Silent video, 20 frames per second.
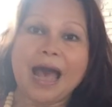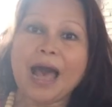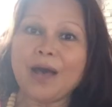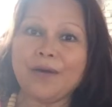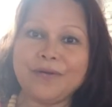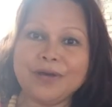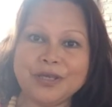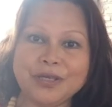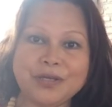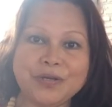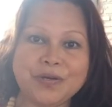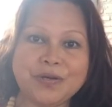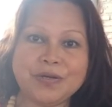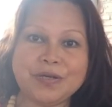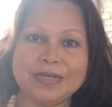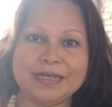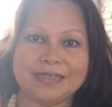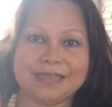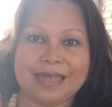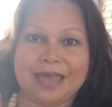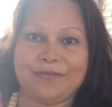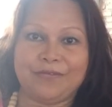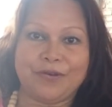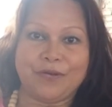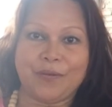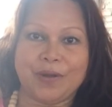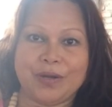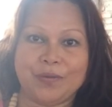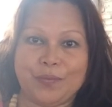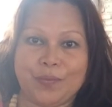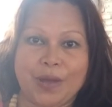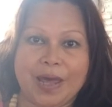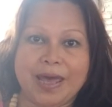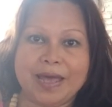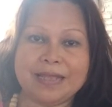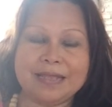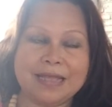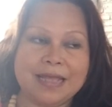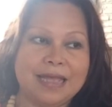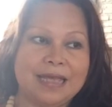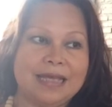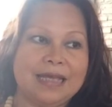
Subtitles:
How are you? Is everyone well?